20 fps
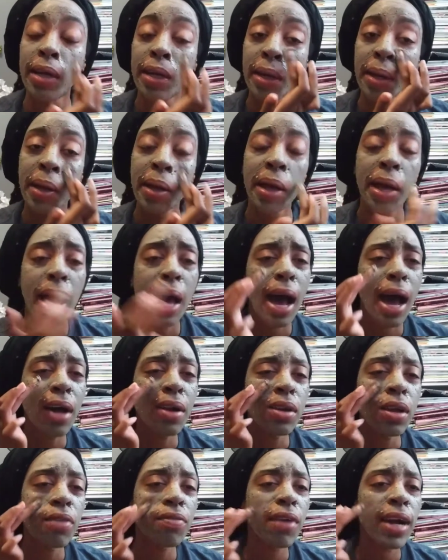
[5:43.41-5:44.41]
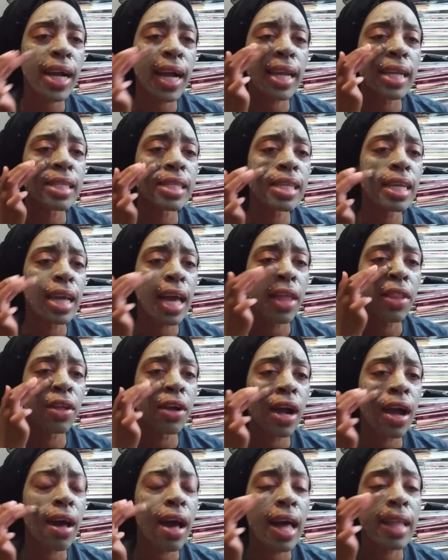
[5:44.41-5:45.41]
And I don't know if I got it
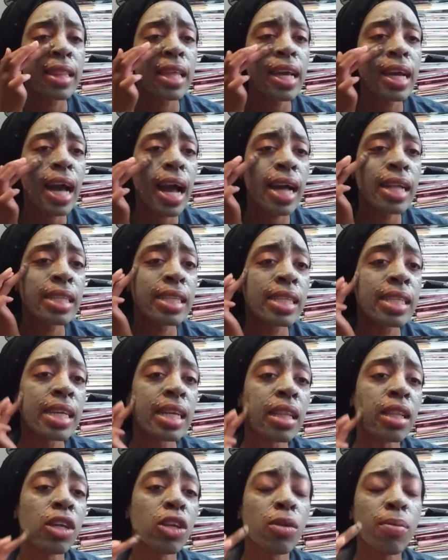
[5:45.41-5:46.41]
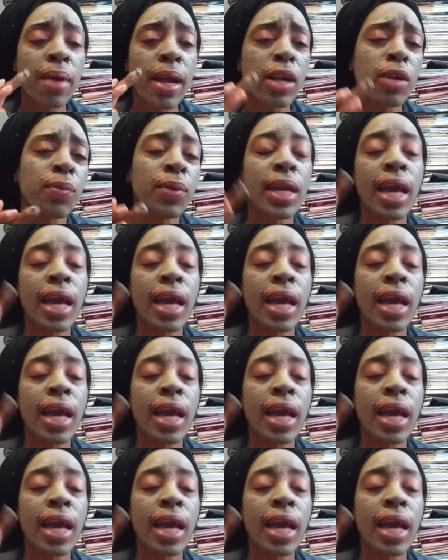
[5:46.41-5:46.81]
together. I think I did a little better.